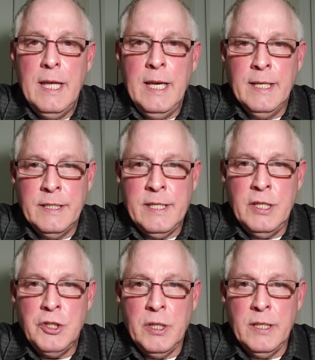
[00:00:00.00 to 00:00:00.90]
In
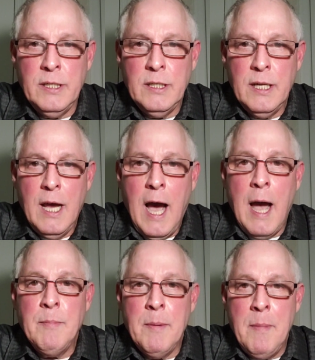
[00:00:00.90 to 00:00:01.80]
addition,
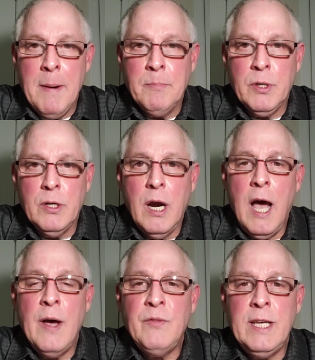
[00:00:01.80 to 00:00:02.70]
I'm a member
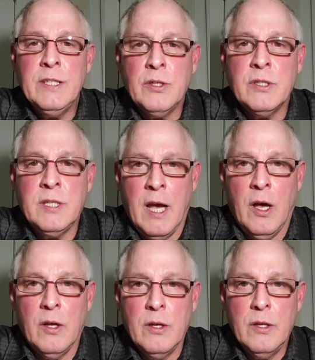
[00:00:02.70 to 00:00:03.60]
of
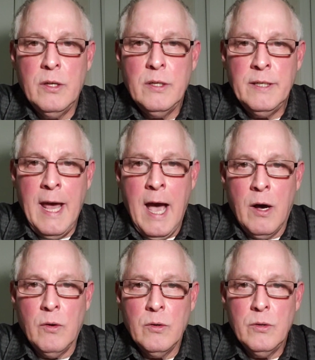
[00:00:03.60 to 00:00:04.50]
Intertel.
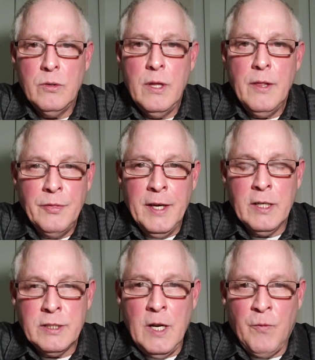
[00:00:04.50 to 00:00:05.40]
Now,
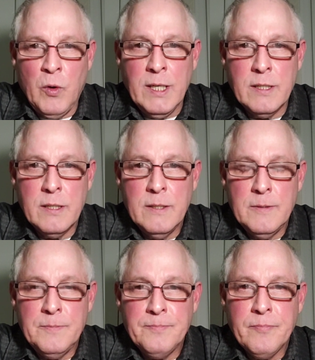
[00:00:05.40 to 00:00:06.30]
they're different.
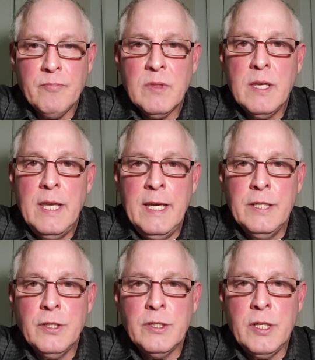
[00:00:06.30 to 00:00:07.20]

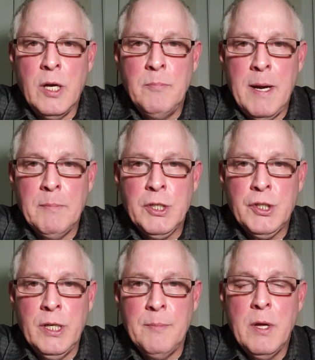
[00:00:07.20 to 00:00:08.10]
Intertel
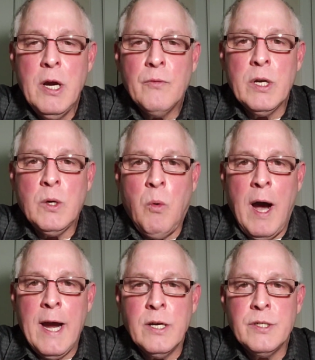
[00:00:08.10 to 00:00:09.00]
membership
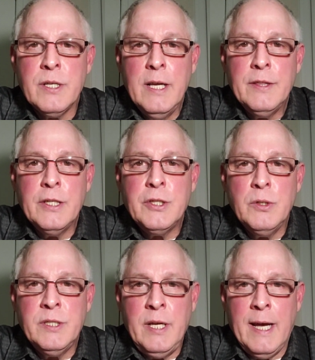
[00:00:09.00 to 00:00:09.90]
requires that
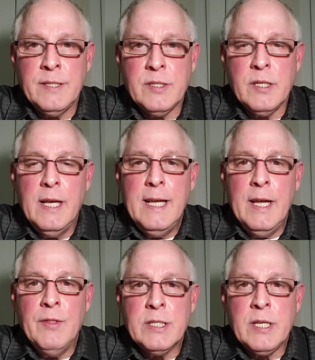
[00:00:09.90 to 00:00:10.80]
you test
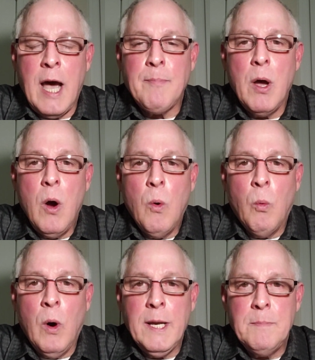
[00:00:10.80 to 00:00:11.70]
in the top
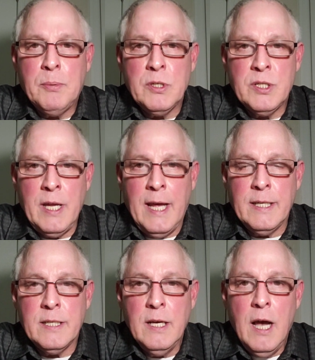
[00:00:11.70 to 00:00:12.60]

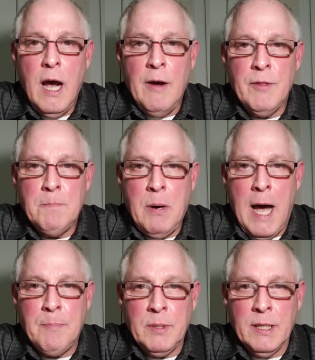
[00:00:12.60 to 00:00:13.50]
1% of the
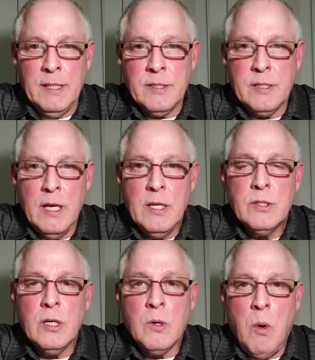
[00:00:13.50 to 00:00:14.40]
populace
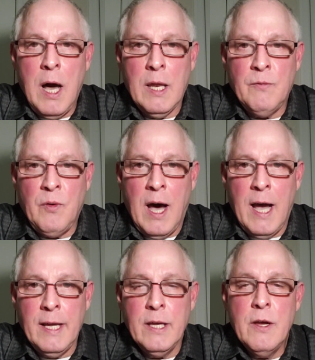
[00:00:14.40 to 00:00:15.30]
to
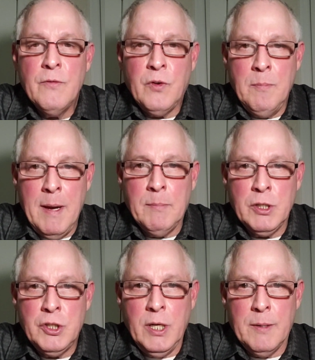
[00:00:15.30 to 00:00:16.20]
qualify for
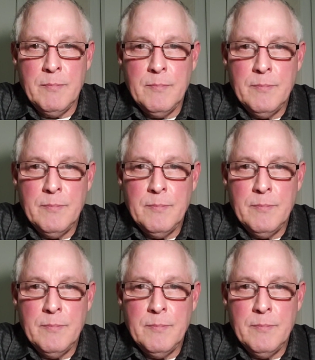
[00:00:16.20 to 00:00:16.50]
membership.